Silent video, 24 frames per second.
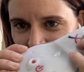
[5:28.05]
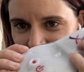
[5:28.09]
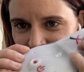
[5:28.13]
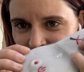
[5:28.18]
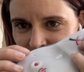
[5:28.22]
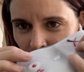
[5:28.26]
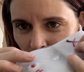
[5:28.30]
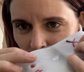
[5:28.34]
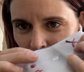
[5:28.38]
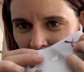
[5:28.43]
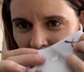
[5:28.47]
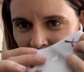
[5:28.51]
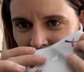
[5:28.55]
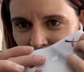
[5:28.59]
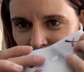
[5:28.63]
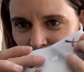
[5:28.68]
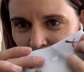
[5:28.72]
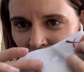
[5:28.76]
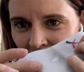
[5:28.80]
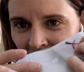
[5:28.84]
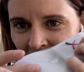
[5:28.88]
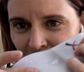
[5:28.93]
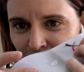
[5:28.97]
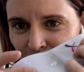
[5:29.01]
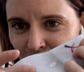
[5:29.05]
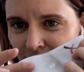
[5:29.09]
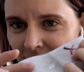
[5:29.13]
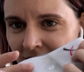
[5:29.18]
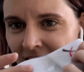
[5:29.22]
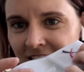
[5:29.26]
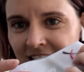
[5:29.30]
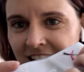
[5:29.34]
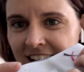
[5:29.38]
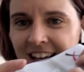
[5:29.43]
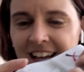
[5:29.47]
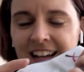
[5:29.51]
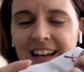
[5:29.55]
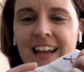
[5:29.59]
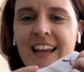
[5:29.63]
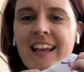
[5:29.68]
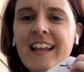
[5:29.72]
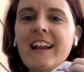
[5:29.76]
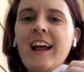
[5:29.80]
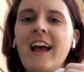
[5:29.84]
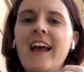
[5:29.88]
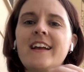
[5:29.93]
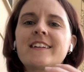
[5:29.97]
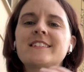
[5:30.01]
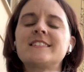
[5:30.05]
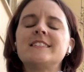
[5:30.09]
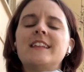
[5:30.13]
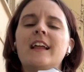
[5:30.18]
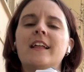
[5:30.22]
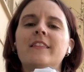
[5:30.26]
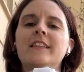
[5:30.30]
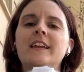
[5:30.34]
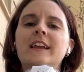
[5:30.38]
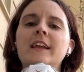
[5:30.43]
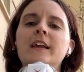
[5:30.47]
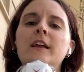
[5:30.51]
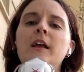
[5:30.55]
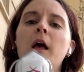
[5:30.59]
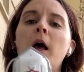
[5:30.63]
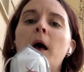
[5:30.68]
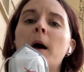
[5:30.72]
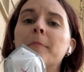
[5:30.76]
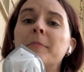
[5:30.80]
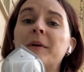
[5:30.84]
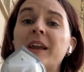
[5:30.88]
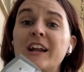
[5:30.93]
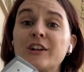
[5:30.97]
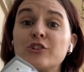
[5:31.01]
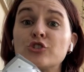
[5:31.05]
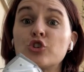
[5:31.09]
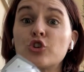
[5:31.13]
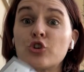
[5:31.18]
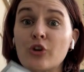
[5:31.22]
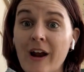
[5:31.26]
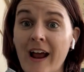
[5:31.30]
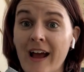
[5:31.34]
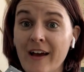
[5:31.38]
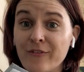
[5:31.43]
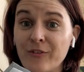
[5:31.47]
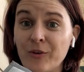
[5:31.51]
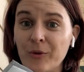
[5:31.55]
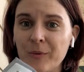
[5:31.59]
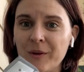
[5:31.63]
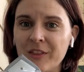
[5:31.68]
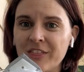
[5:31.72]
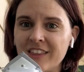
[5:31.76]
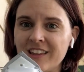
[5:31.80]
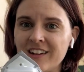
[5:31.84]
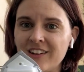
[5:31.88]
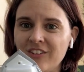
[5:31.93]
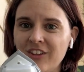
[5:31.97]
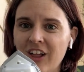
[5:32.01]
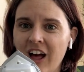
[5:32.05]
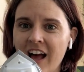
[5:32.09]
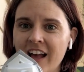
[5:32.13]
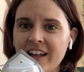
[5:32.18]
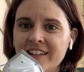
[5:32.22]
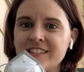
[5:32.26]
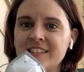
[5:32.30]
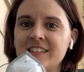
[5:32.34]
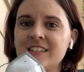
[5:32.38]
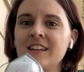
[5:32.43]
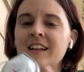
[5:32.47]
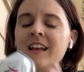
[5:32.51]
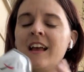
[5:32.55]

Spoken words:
So you're not really going to hit it accidentally, but I travel with it a lot,